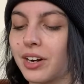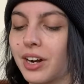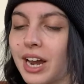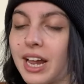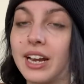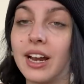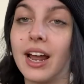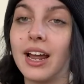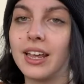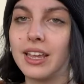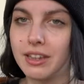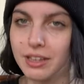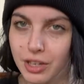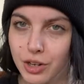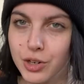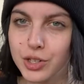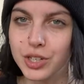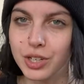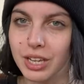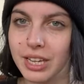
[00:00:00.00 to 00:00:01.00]
and
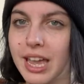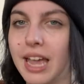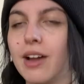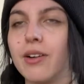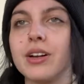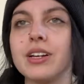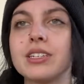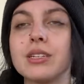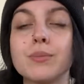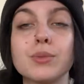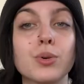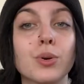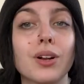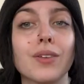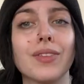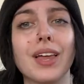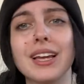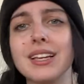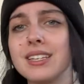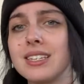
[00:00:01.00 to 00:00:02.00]
usually carry some sort of
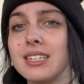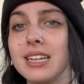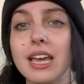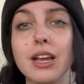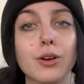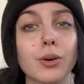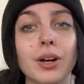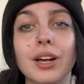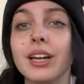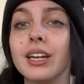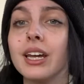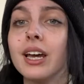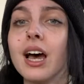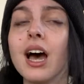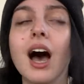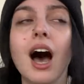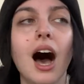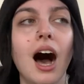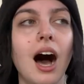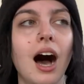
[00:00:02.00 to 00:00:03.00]
like sacred,
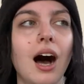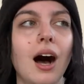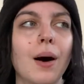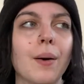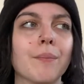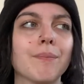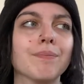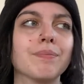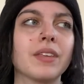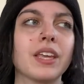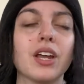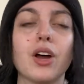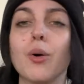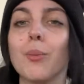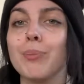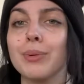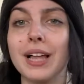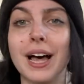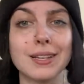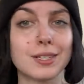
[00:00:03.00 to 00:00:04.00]
um, you know,
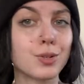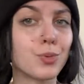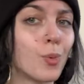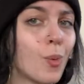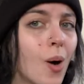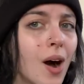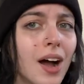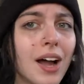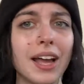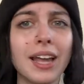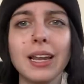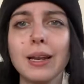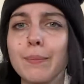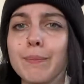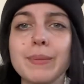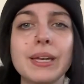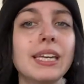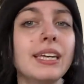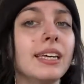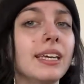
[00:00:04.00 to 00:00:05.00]
blessed wine,
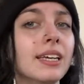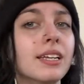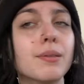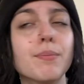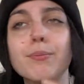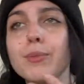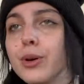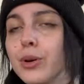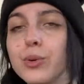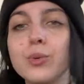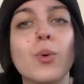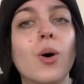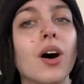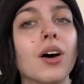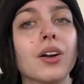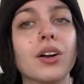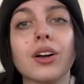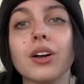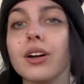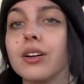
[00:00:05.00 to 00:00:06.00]
mead, moon
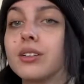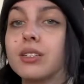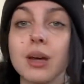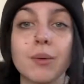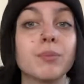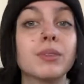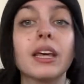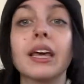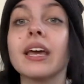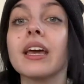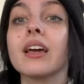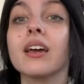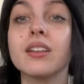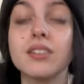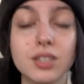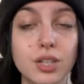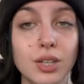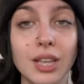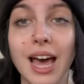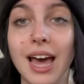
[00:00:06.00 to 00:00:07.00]
water, something
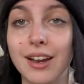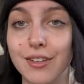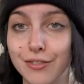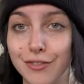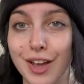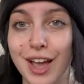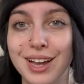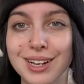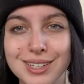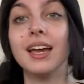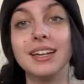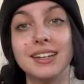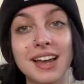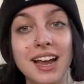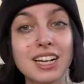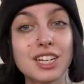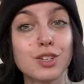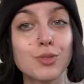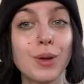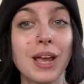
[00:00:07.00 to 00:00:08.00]
to that effect.
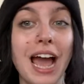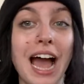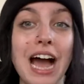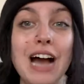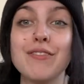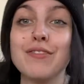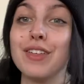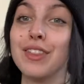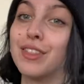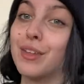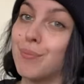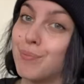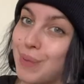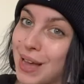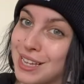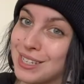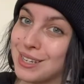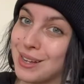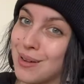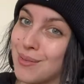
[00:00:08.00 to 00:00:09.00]
Next, we have the
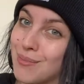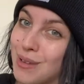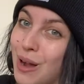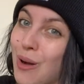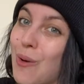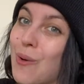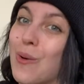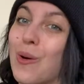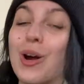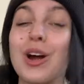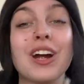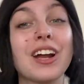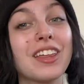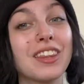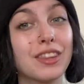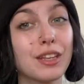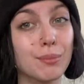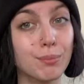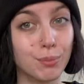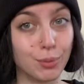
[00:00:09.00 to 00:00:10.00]
besom or
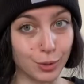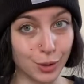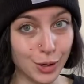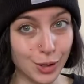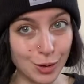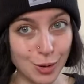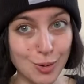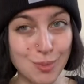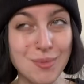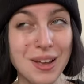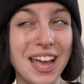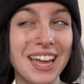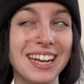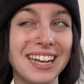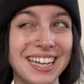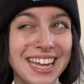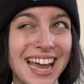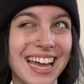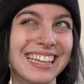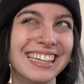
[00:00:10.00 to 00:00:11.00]
the broom. And again,